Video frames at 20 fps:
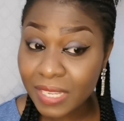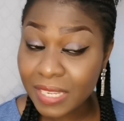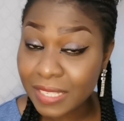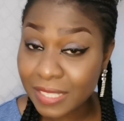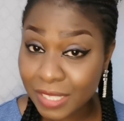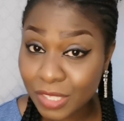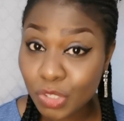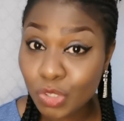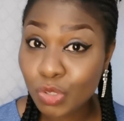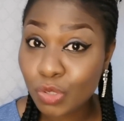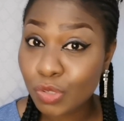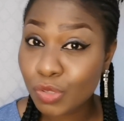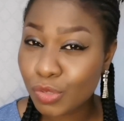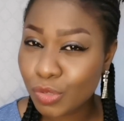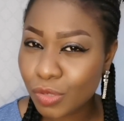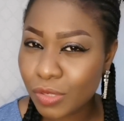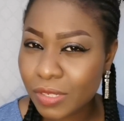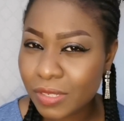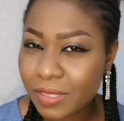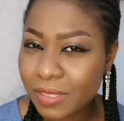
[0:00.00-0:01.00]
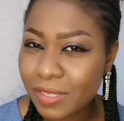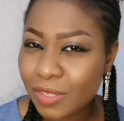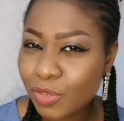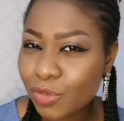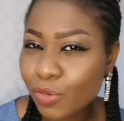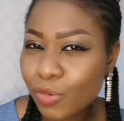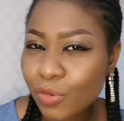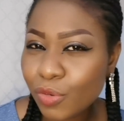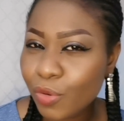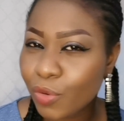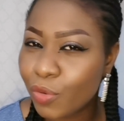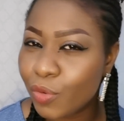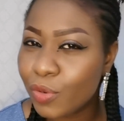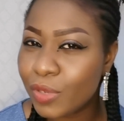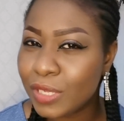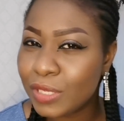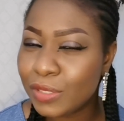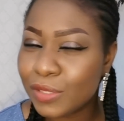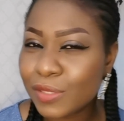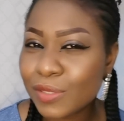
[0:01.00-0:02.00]
Is it just your decision, or
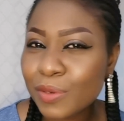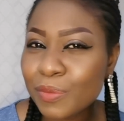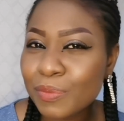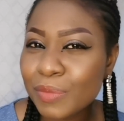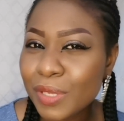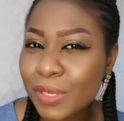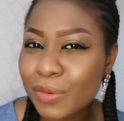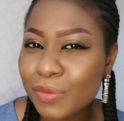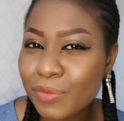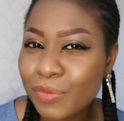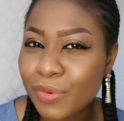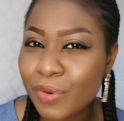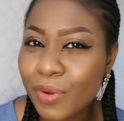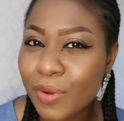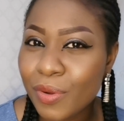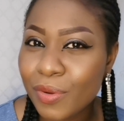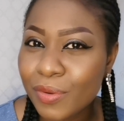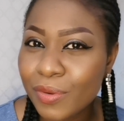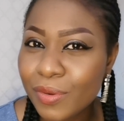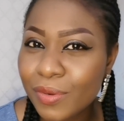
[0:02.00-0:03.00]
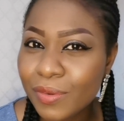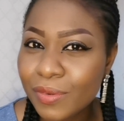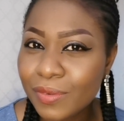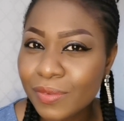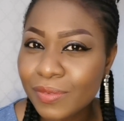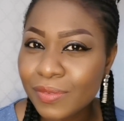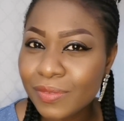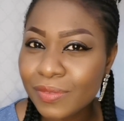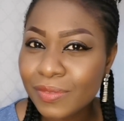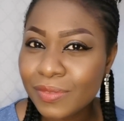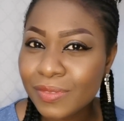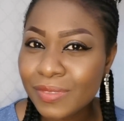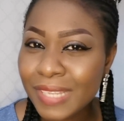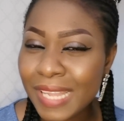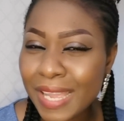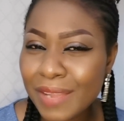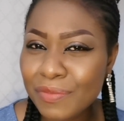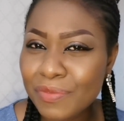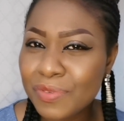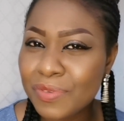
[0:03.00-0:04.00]
is something wrong?
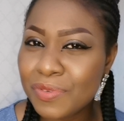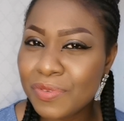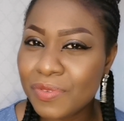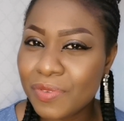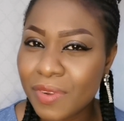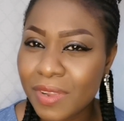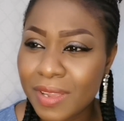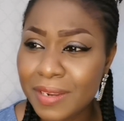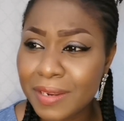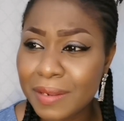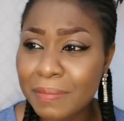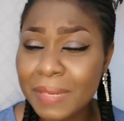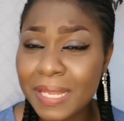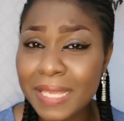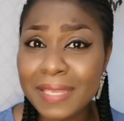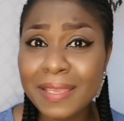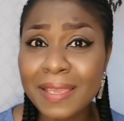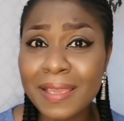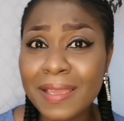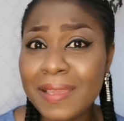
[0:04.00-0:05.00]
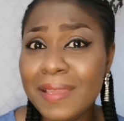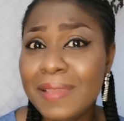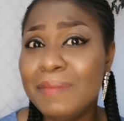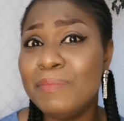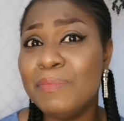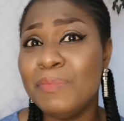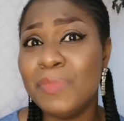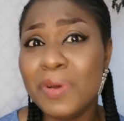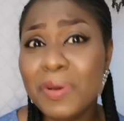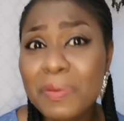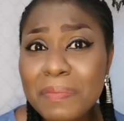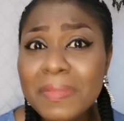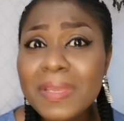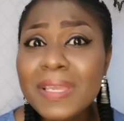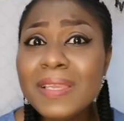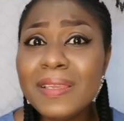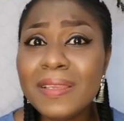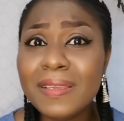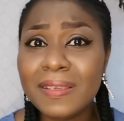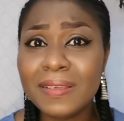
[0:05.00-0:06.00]
Have you tried? I'm like, hey,
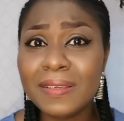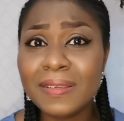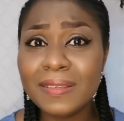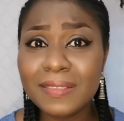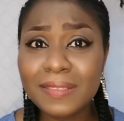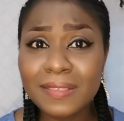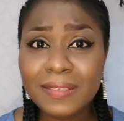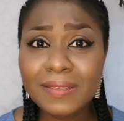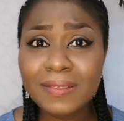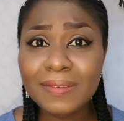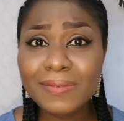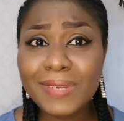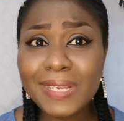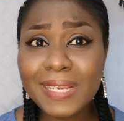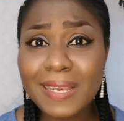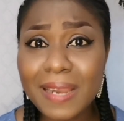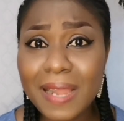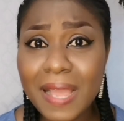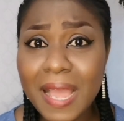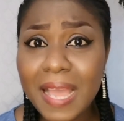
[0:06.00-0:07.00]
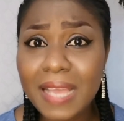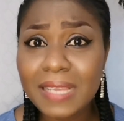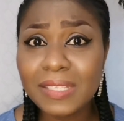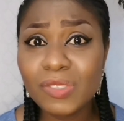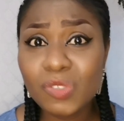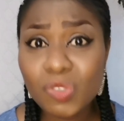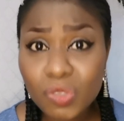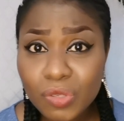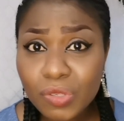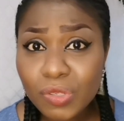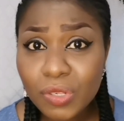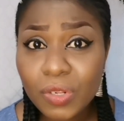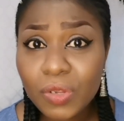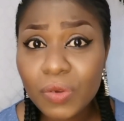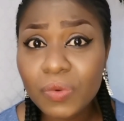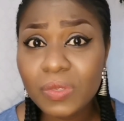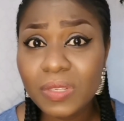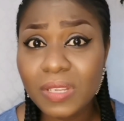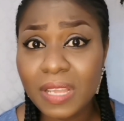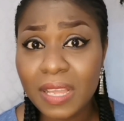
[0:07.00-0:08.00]
mommy, relax. Just
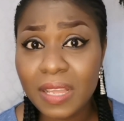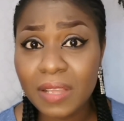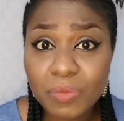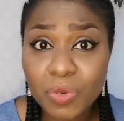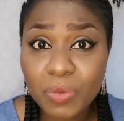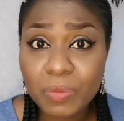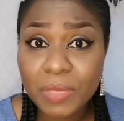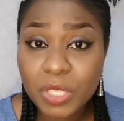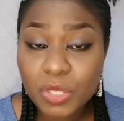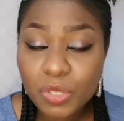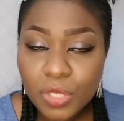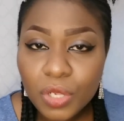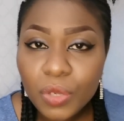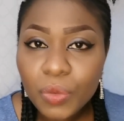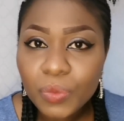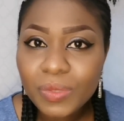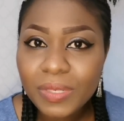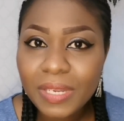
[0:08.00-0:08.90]
slow down. Mommy, slow